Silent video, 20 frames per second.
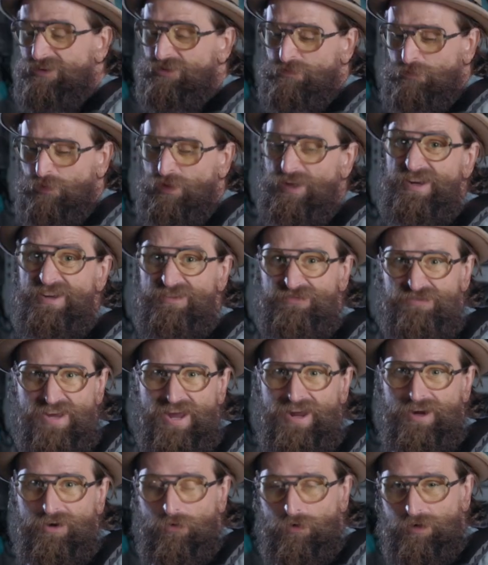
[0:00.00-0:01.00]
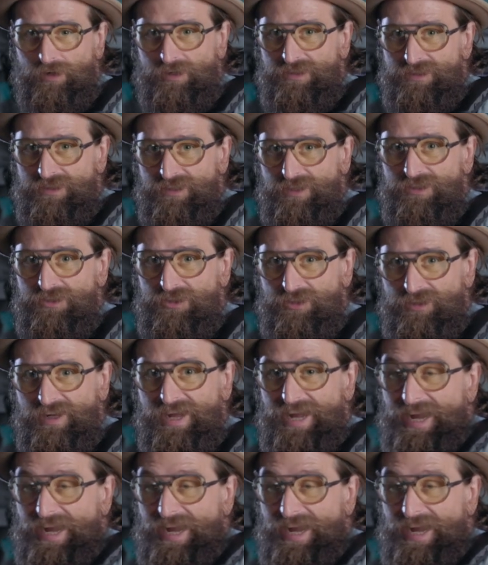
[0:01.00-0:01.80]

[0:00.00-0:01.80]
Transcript: there's plenty of tech organization.